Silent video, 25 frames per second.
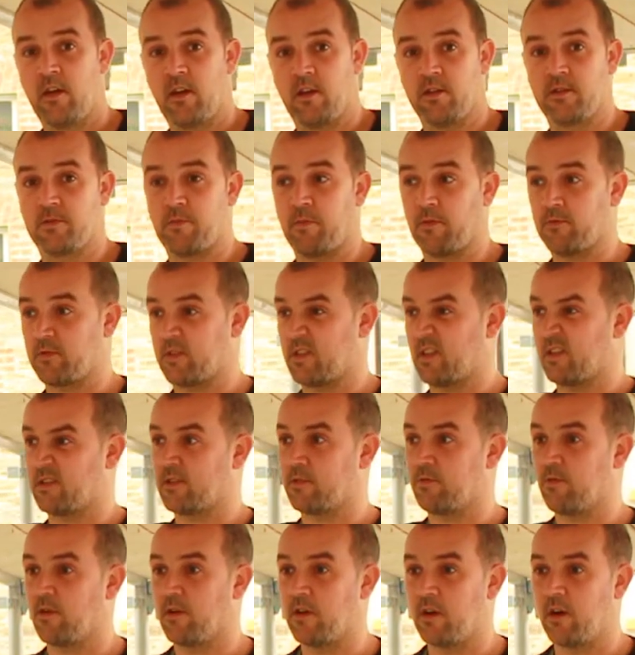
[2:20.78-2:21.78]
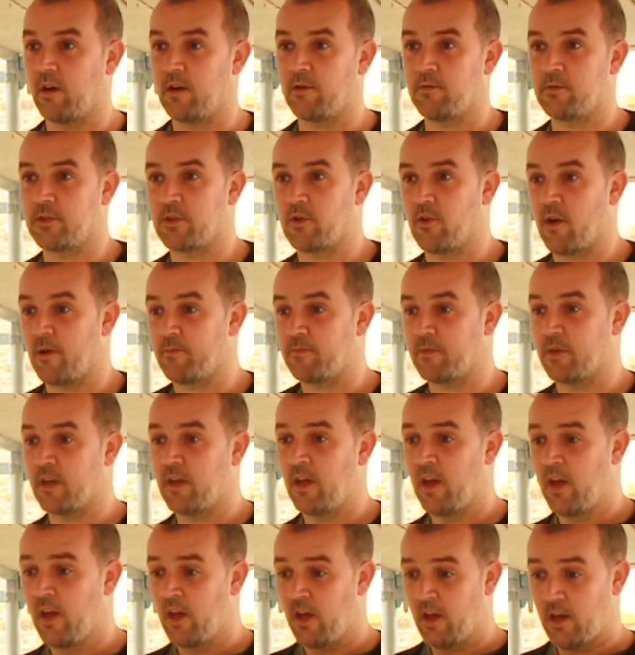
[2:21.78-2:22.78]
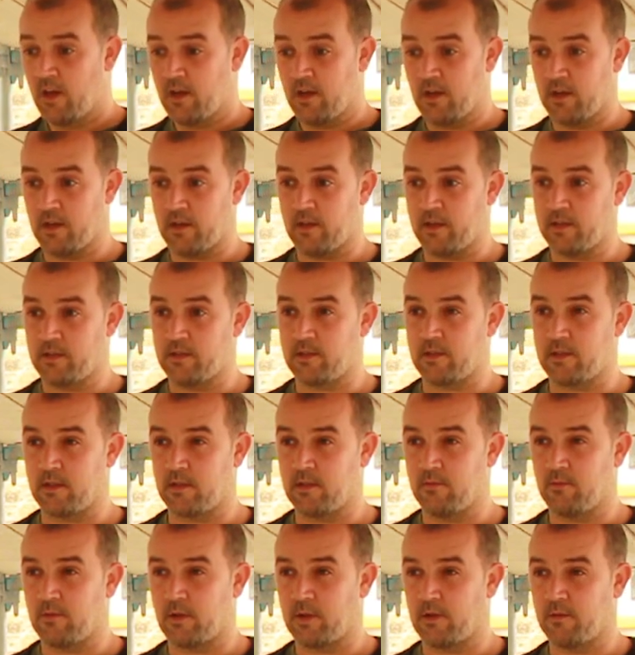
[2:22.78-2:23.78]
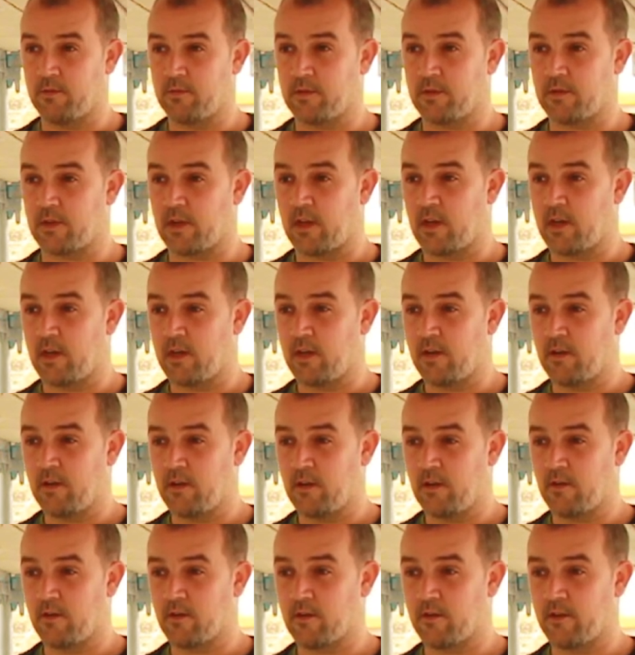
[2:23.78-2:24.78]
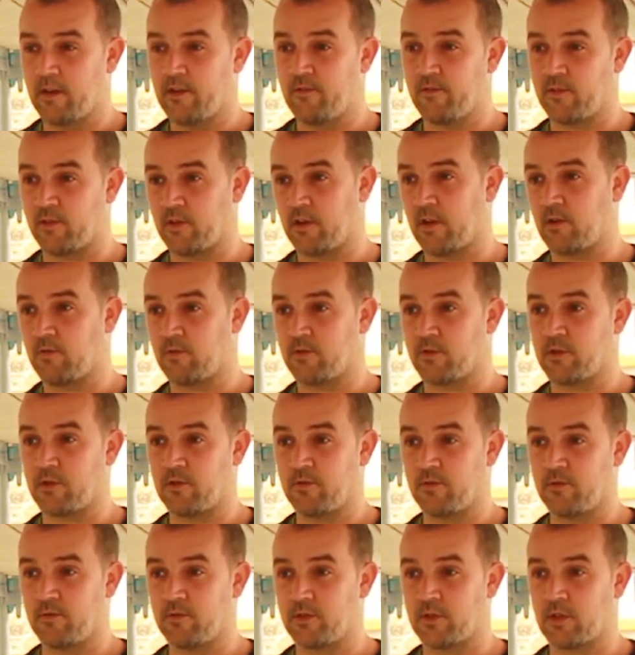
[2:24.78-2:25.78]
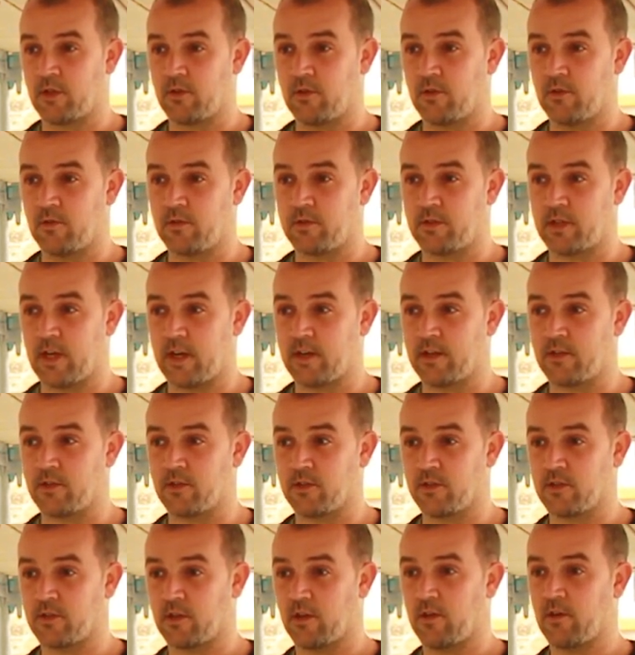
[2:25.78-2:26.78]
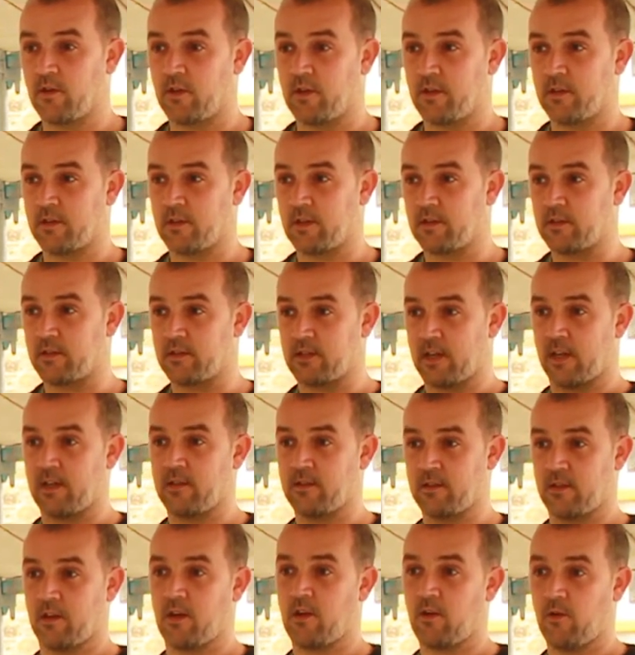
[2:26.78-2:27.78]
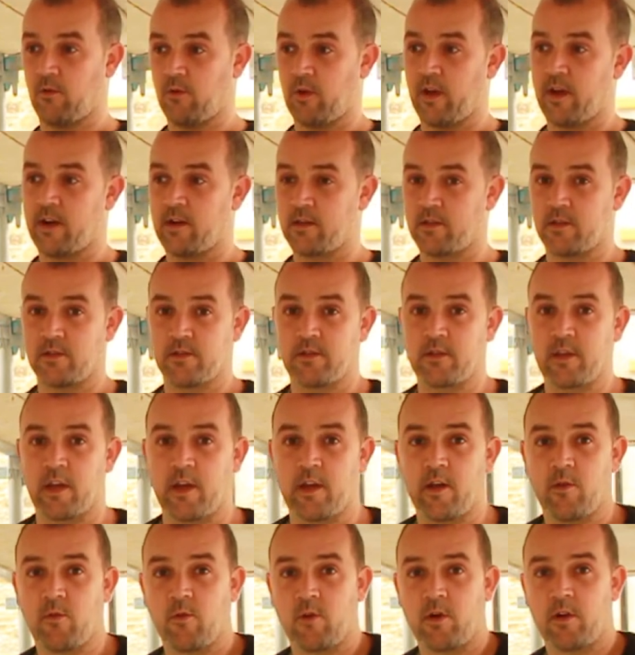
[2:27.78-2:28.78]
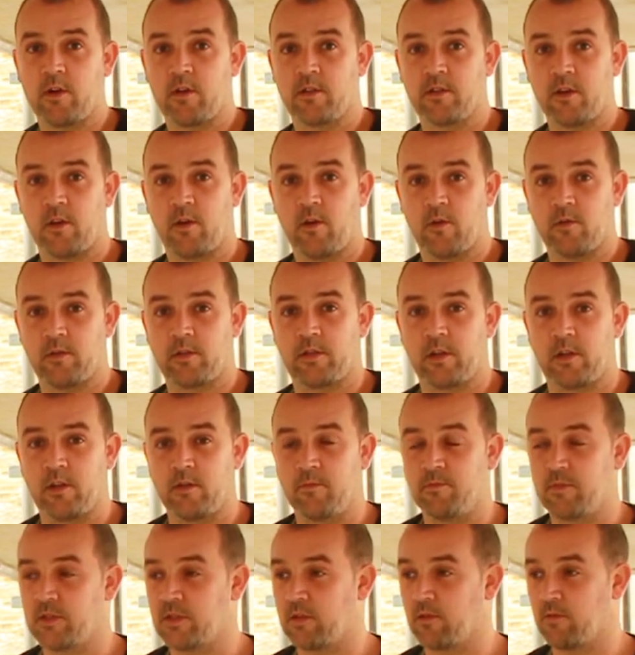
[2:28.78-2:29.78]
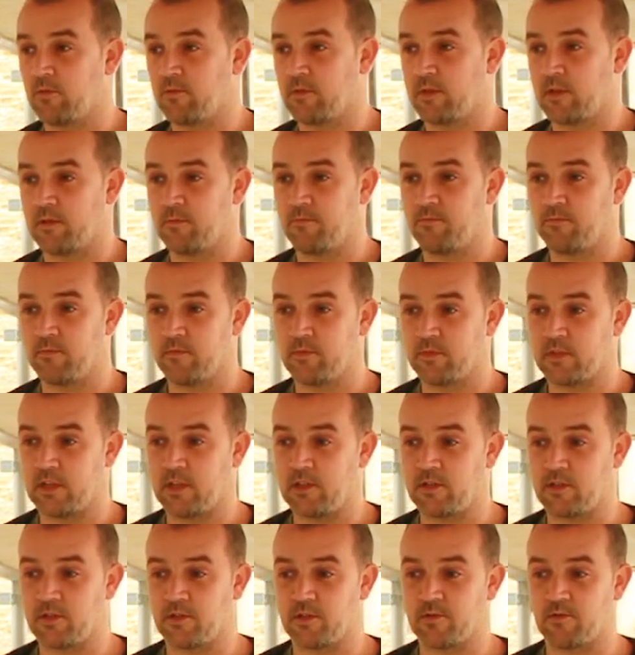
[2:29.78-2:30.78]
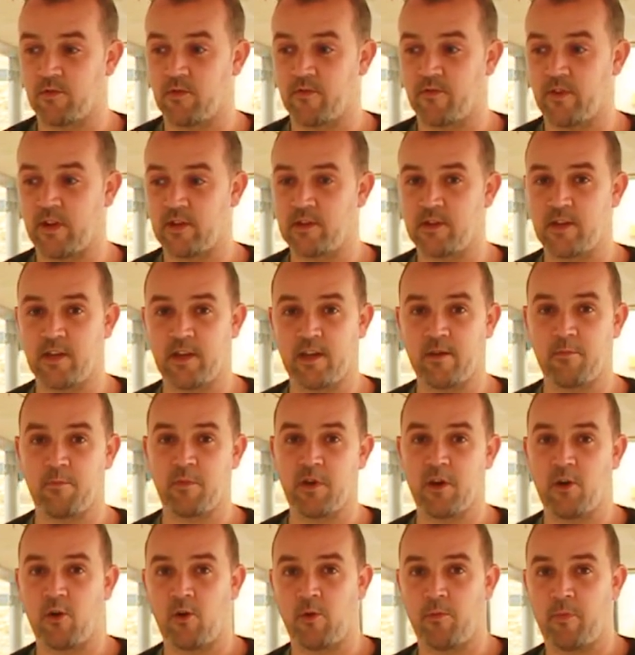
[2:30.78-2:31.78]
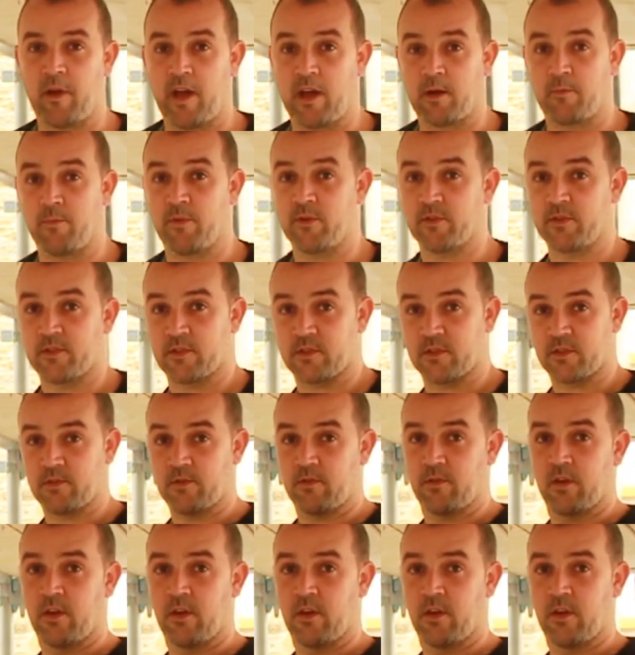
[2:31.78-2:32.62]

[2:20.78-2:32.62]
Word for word: I suppose that's why it always grabbed me. I liked when I was uh, younger, even going through school, secondary school. I did tend to go larger scale work the whole time, so the teachers were eventually giving me all blackbirds